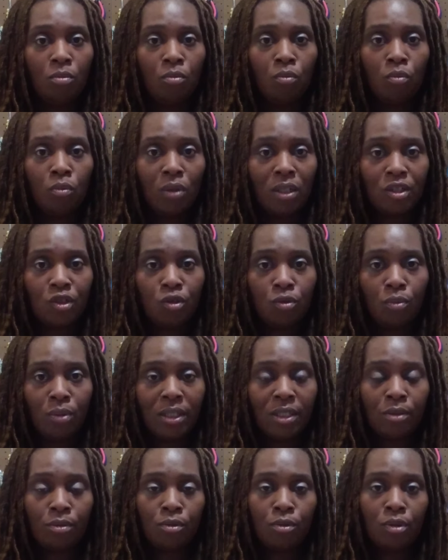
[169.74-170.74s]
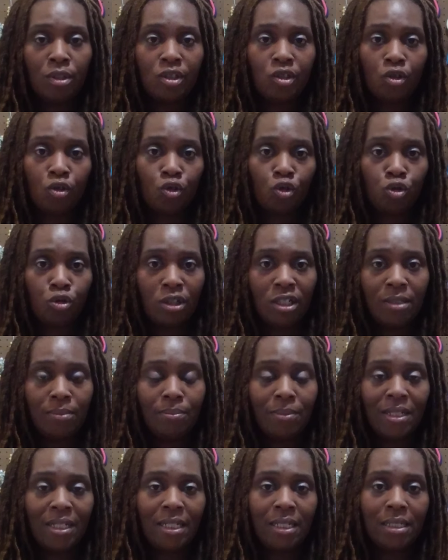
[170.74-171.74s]
what you went through in your
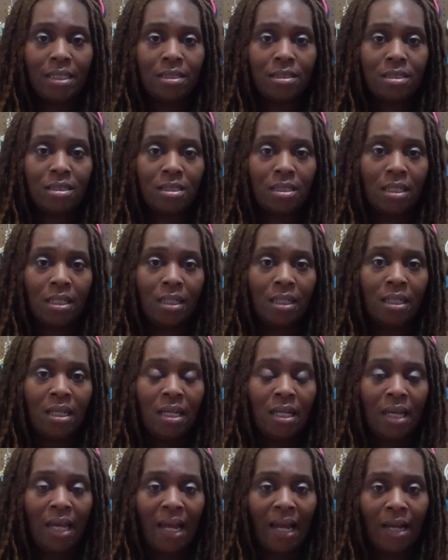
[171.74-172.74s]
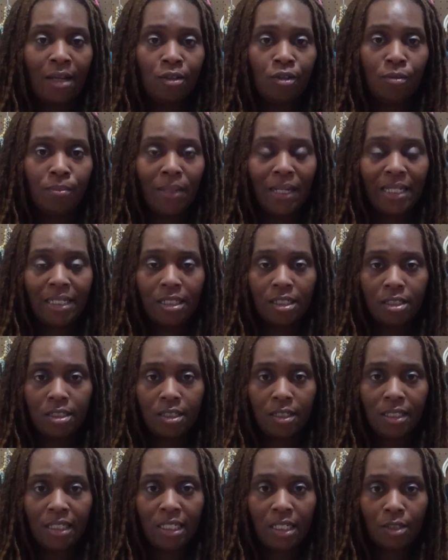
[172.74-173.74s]
treatments and how you made it
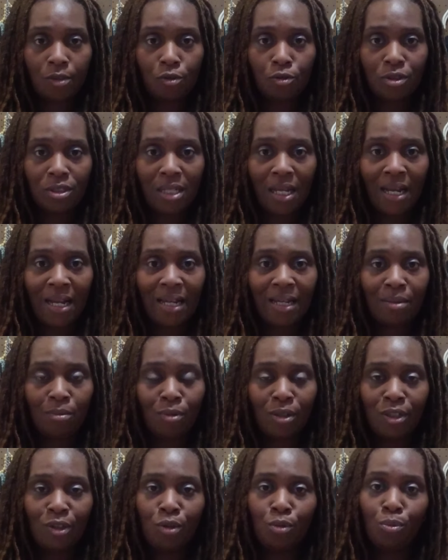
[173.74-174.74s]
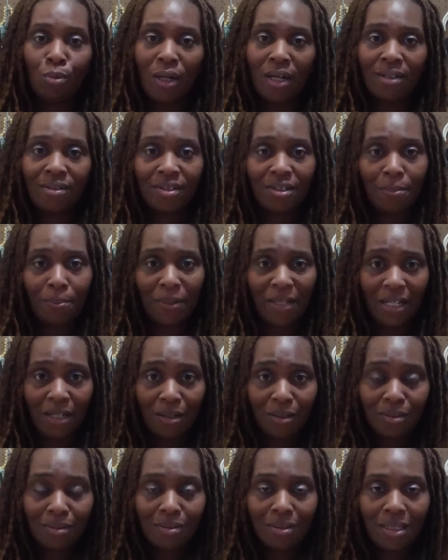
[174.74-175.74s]
to the other side where you rung the
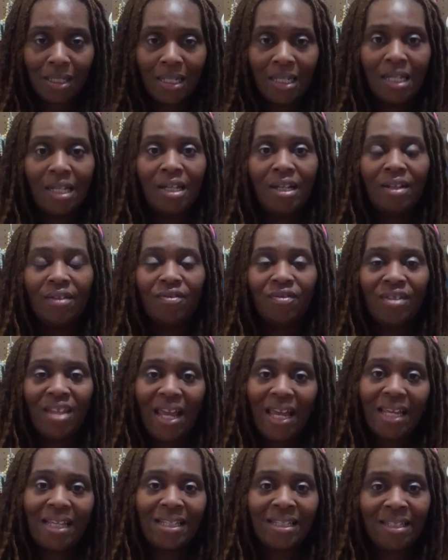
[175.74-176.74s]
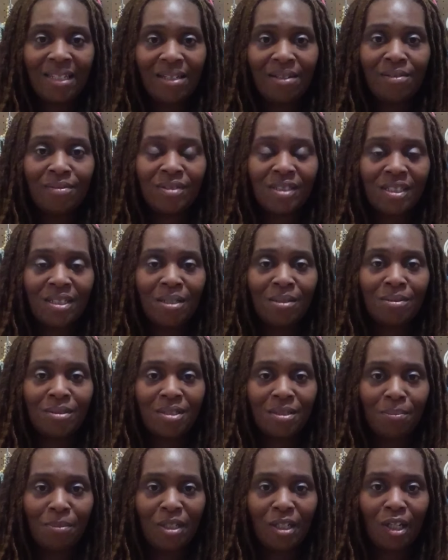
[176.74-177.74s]
bell, that gives them
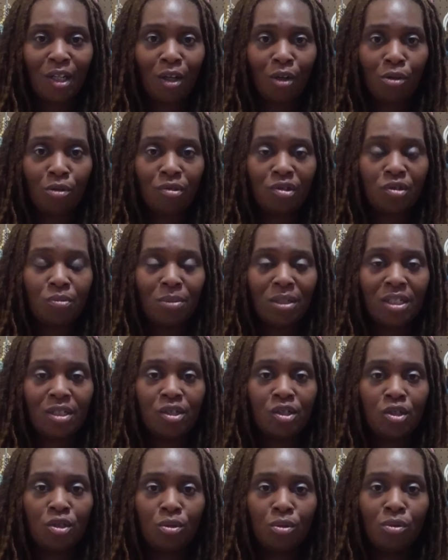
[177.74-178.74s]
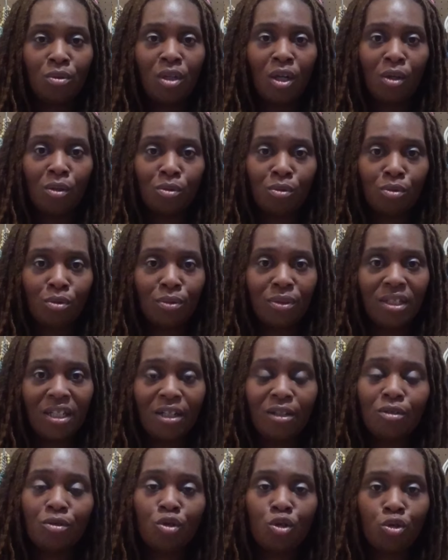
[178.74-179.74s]
some encouragement to go through
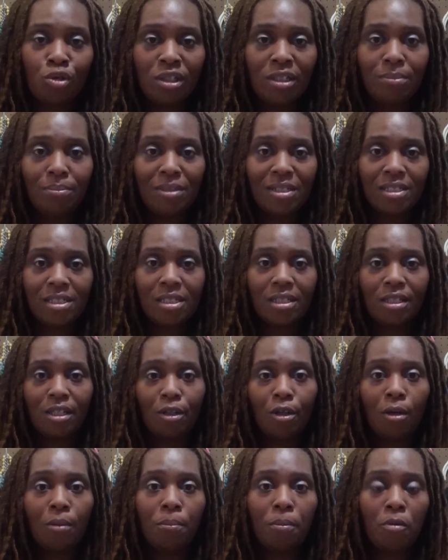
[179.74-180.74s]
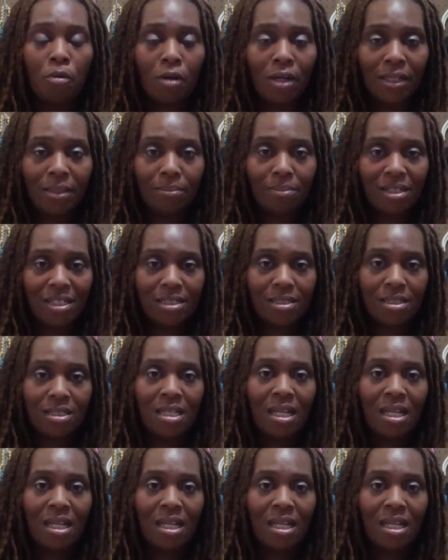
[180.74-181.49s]
their treatments and their appointments